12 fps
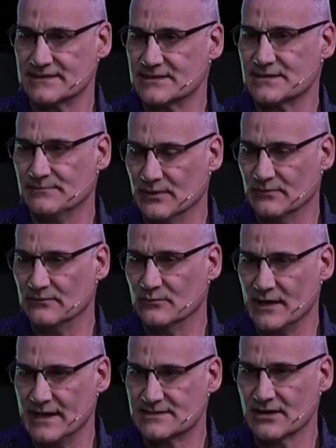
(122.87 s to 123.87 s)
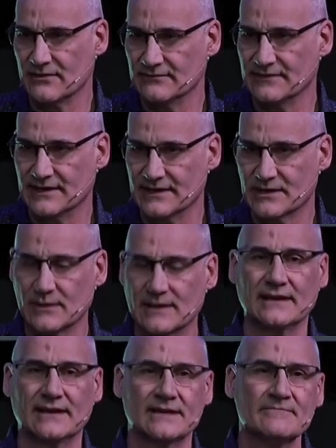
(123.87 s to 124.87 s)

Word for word: to put weight on very quickly.